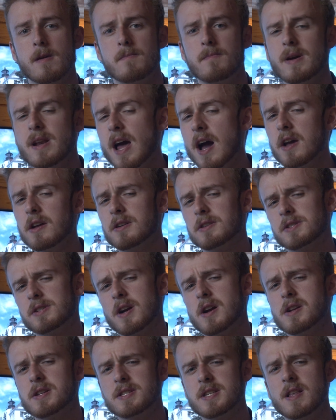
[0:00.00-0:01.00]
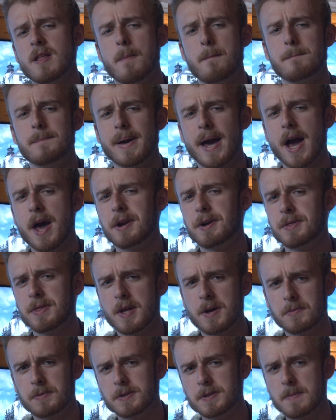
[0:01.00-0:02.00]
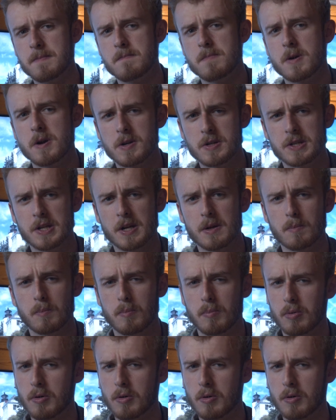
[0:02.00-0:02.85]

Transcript: But now you're starting to see the pattern that was emerging.